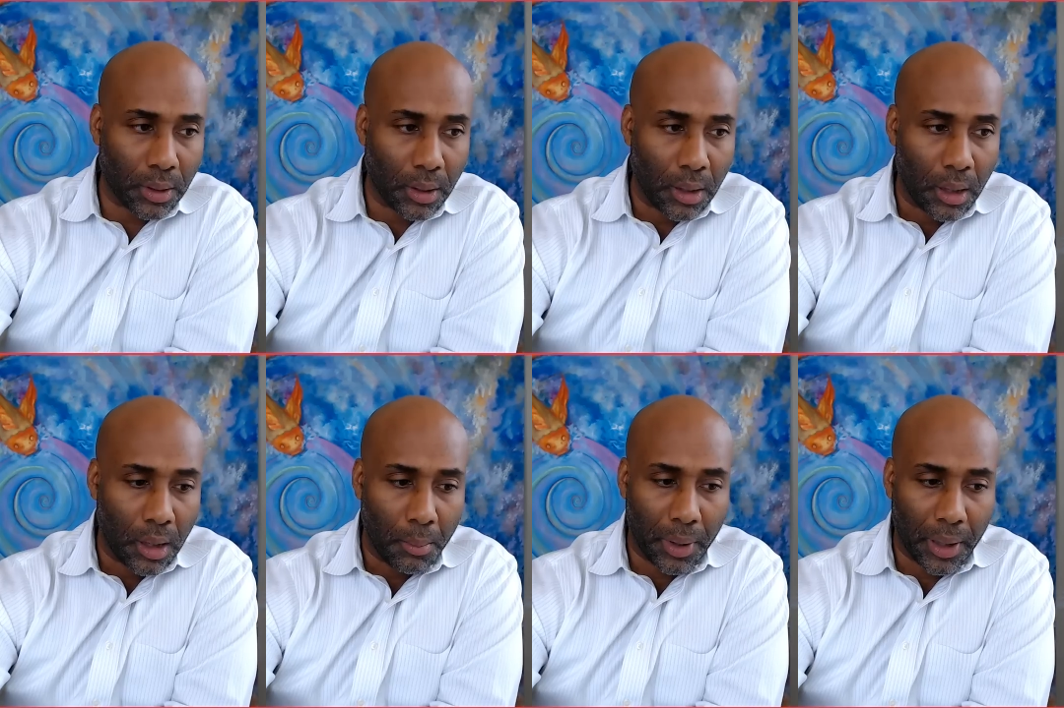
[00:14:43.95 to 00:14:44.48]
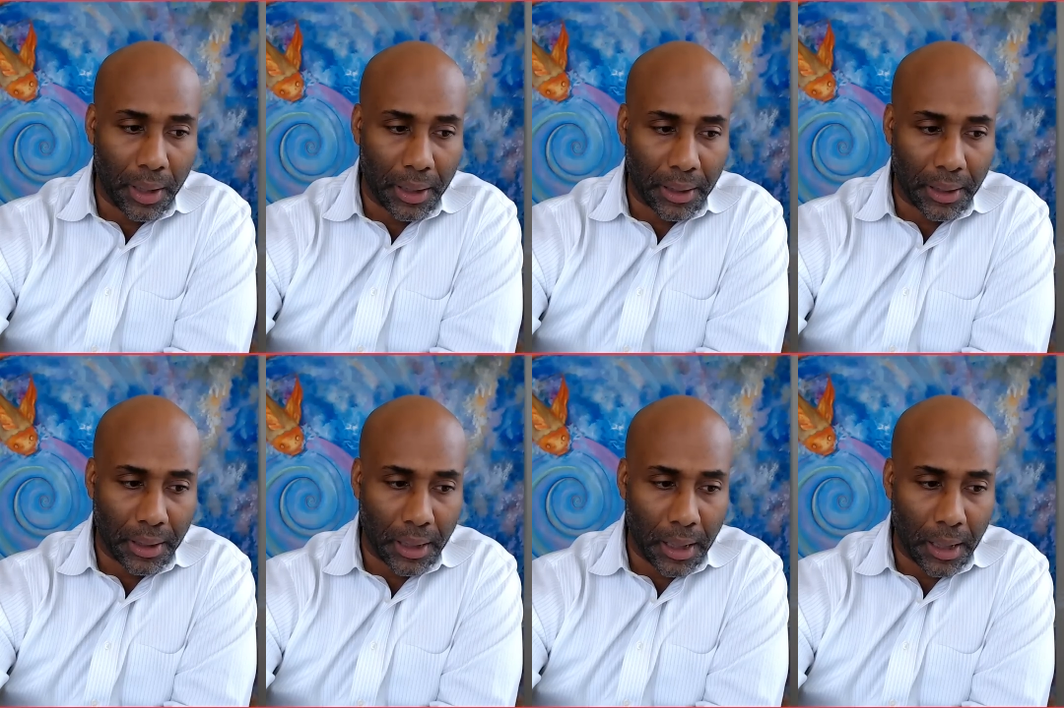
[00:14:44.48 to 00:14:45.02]
But
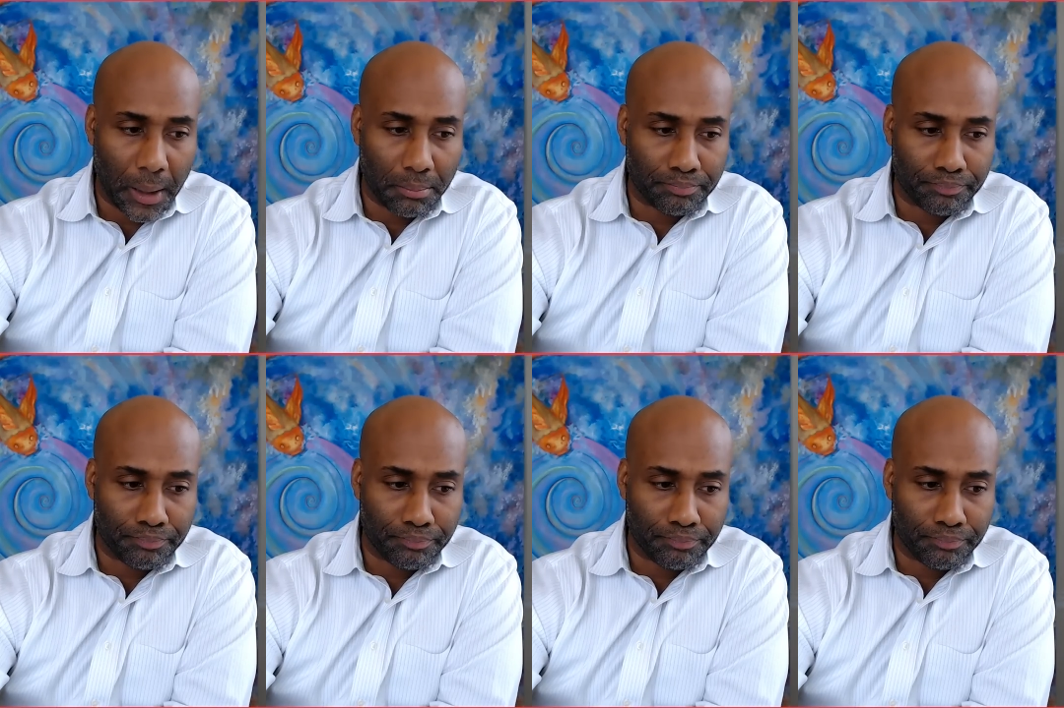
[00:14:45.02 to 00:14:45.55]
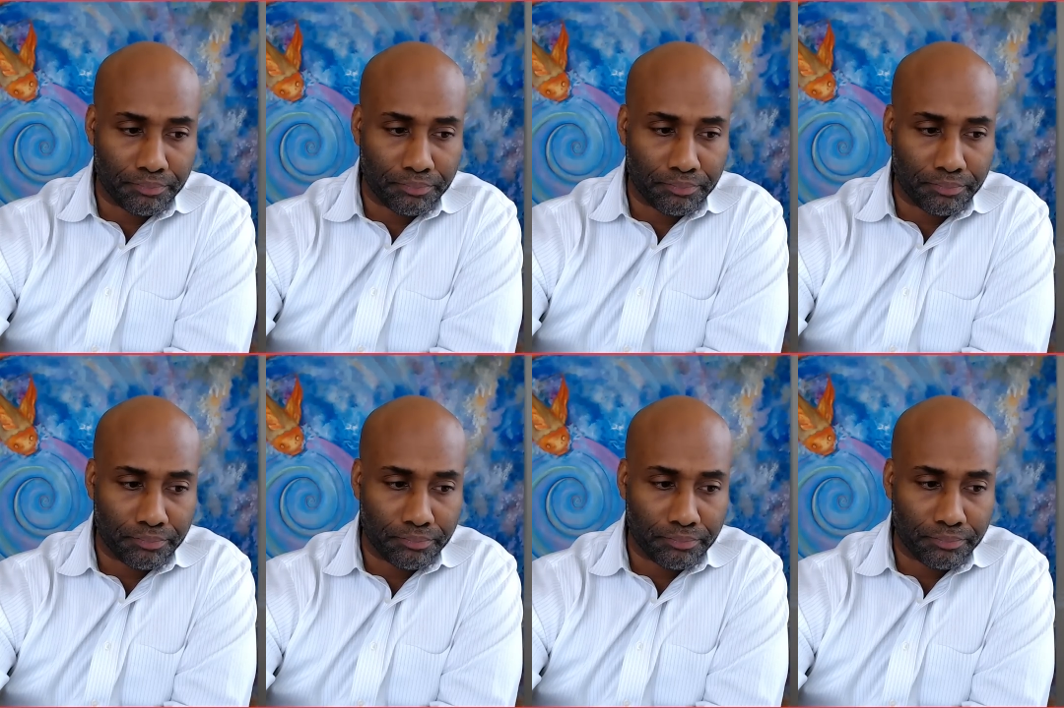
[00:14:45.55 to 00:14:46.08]
um,
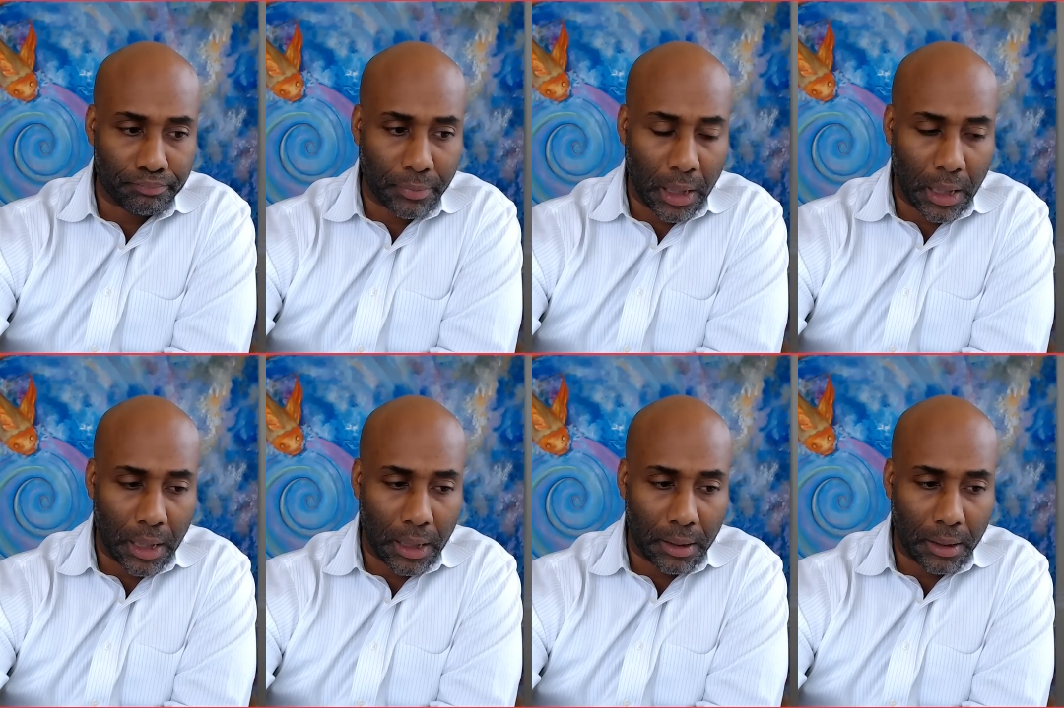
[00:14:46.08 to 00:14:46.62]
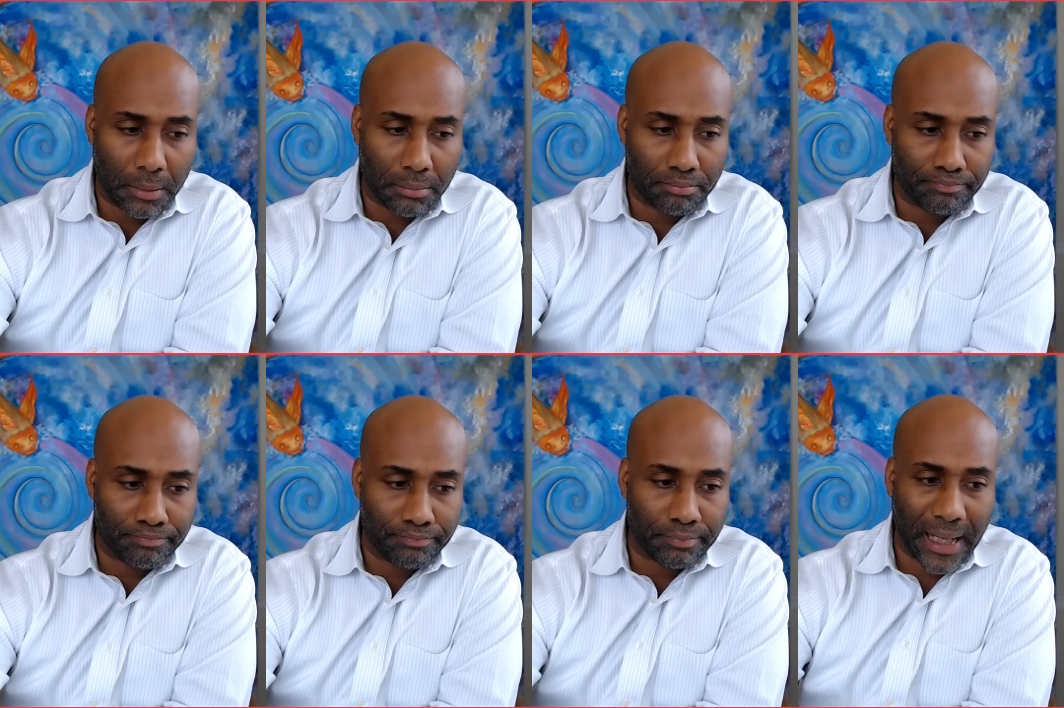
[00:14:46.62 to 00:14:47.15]
um,
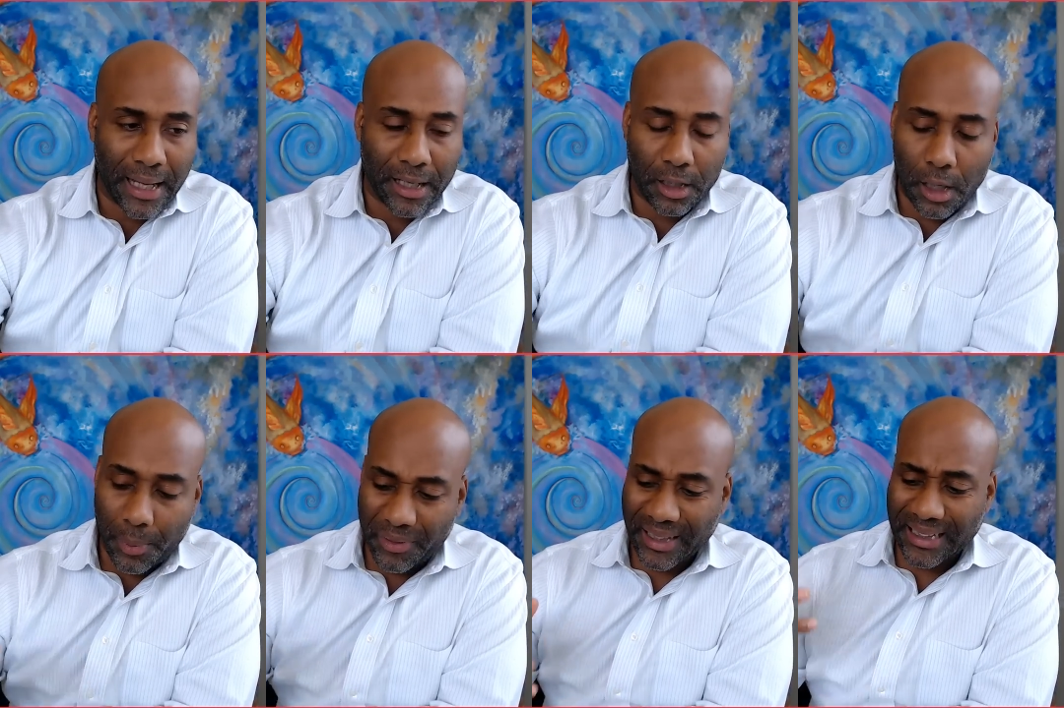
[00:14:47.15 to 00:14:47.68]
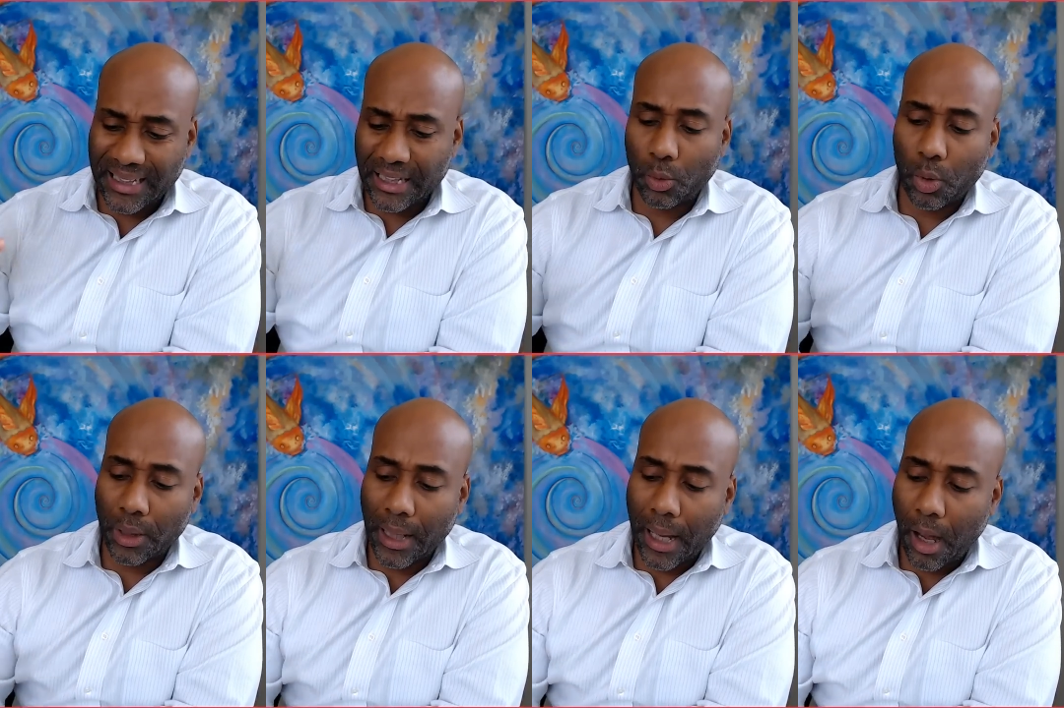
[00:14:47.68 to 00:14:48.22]
they got a couple things they need to
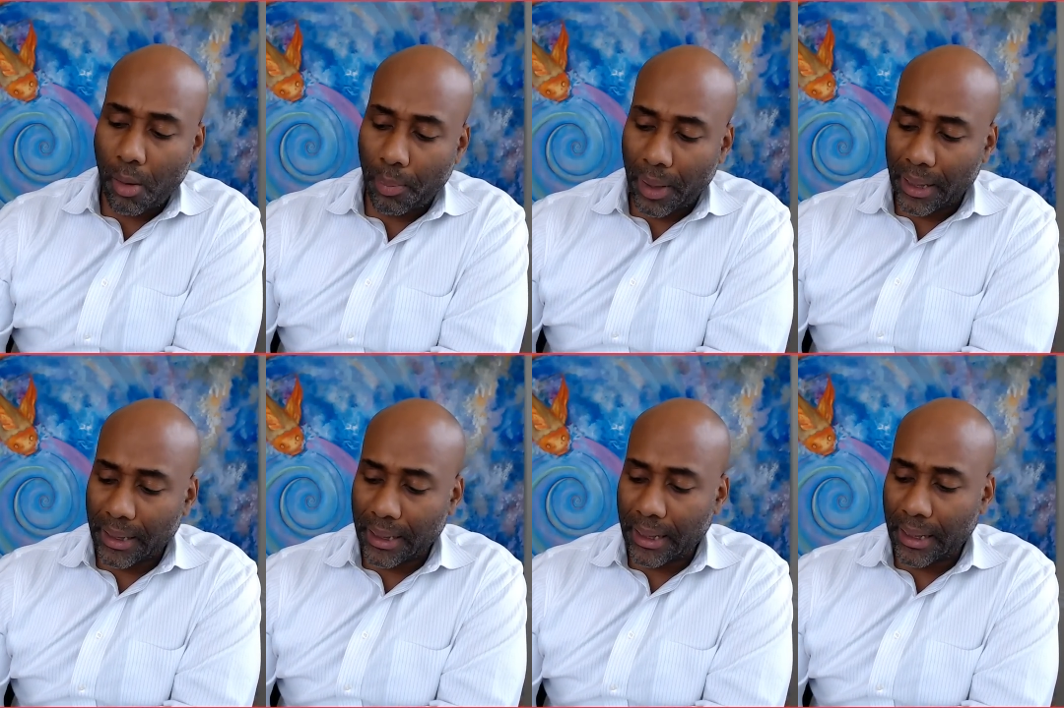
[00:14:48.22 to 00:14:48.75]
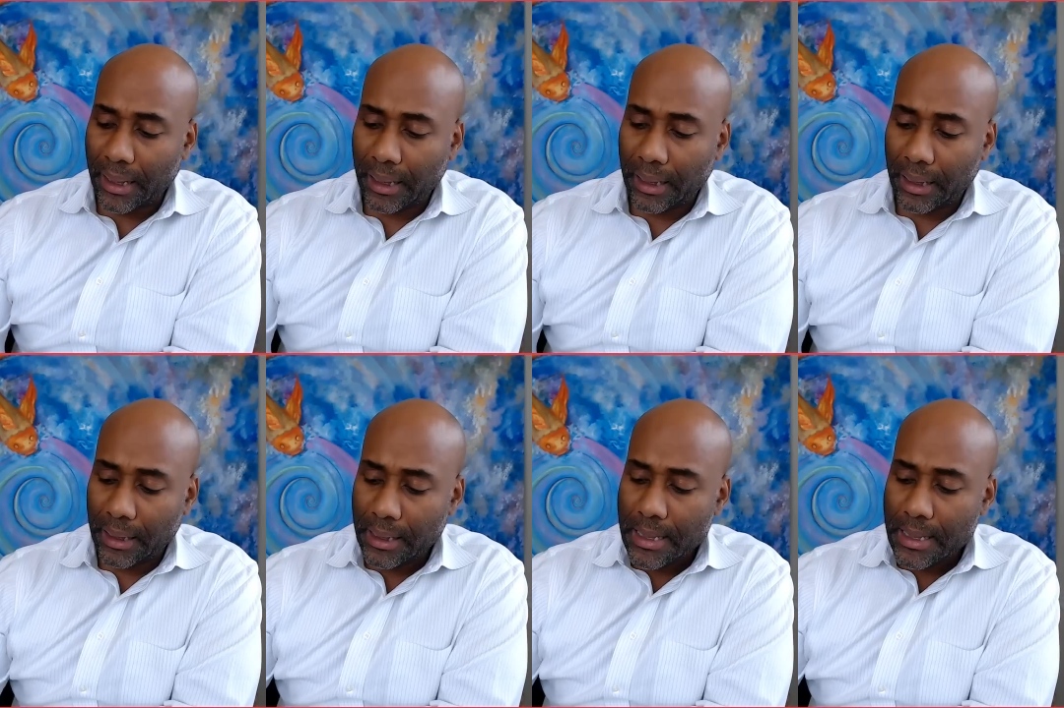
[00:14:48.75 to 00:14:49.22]
work out, but it,